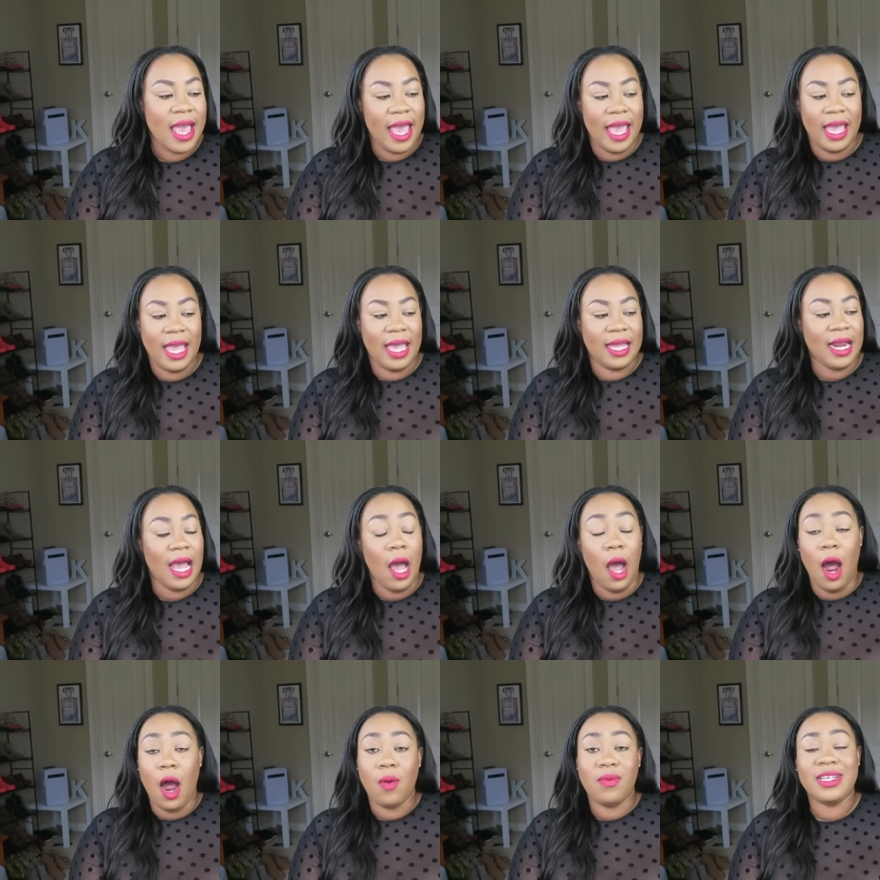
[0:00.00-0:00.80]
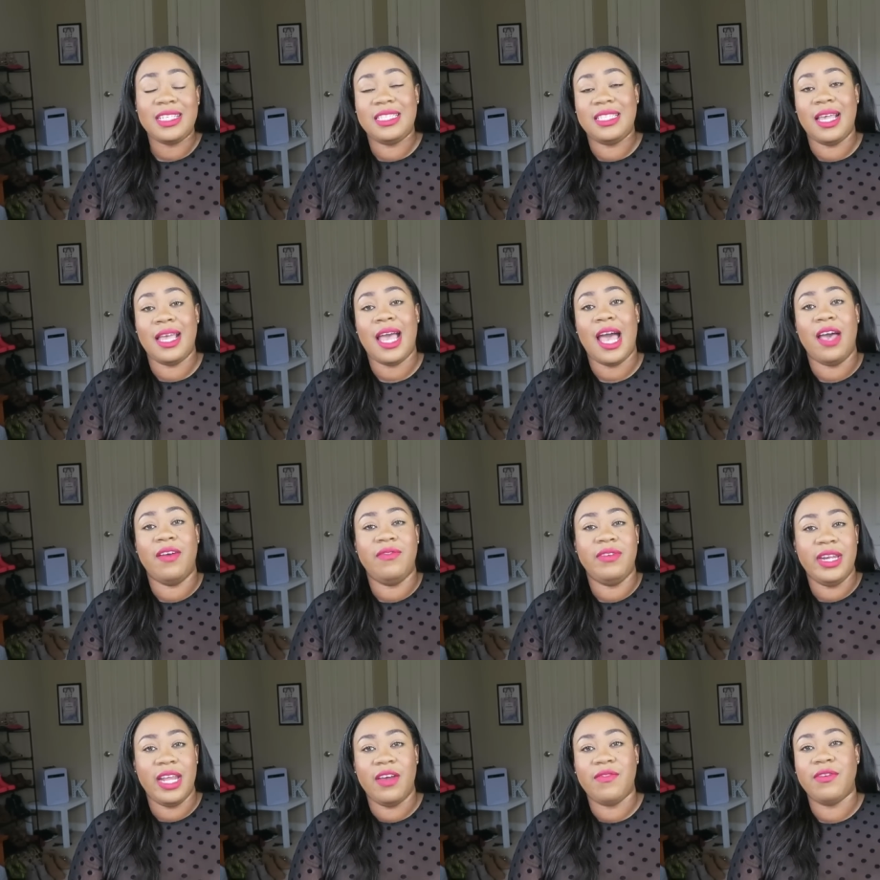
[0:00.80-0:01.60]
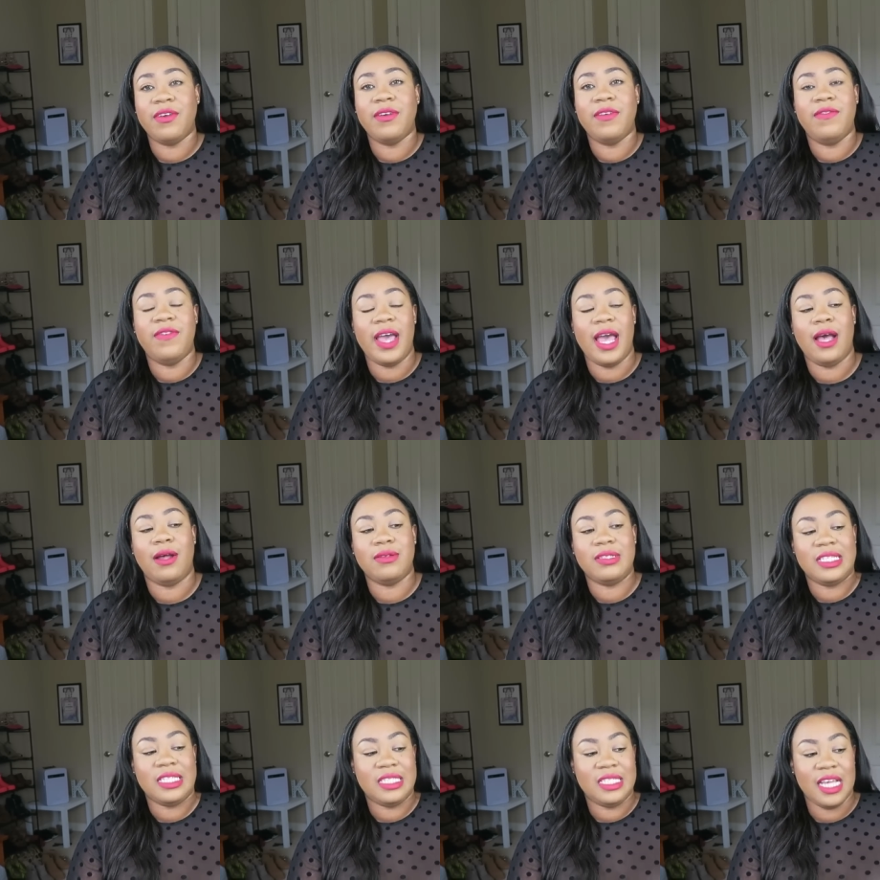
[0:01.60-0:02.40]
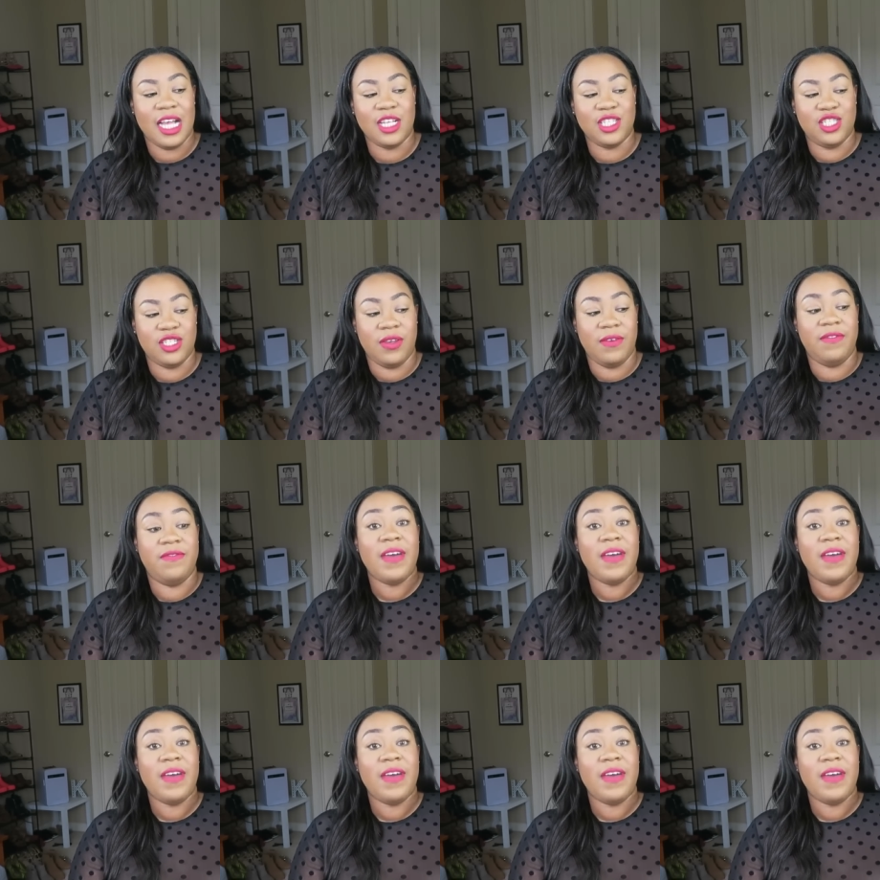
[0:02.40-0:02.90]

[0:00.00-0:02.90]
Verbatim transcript: And I always say I've never found such